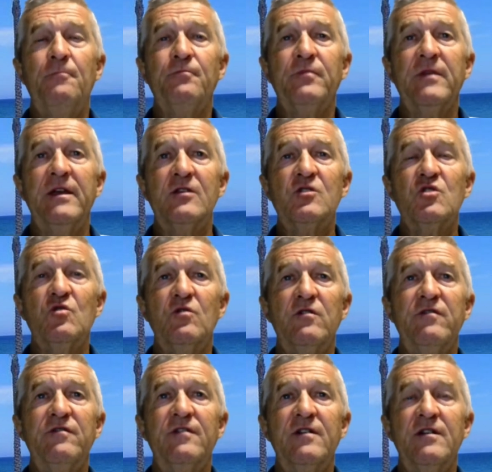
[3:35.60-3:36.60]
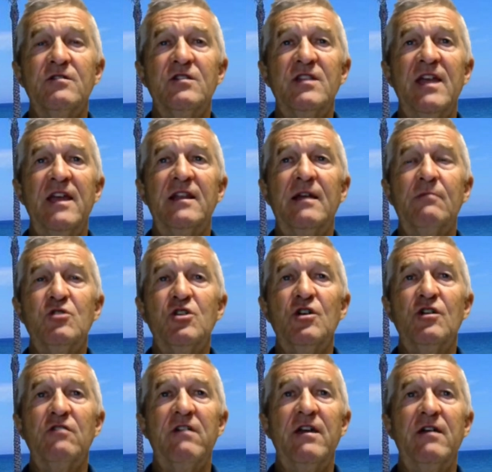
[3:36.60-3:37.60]
It's sort of stand up, turn
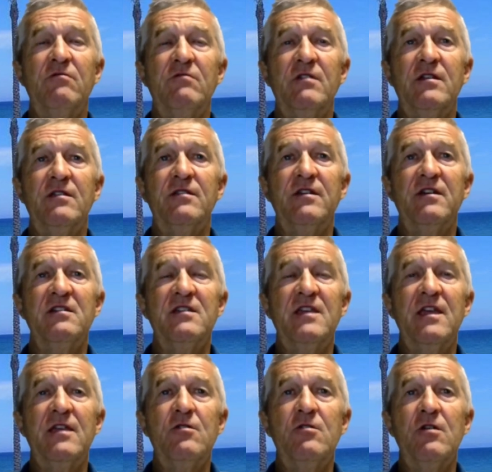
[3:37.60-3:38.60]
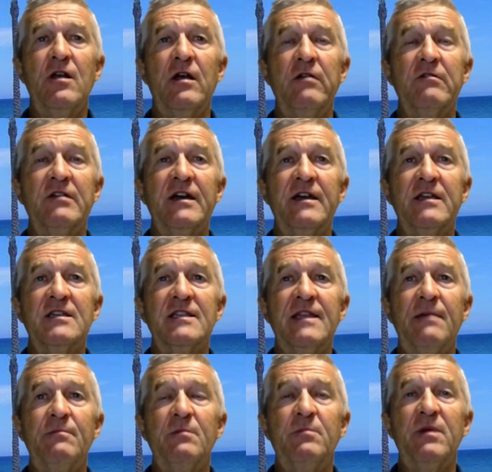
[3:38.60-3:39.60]
around, and yeah, you look okay,
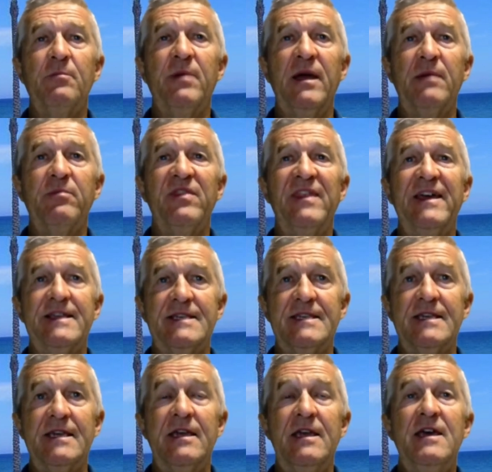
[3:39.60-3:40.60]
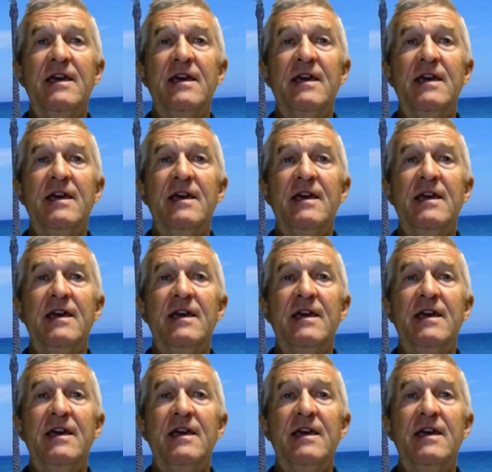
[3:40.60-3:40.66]
stamp the bit of paper, and that is it.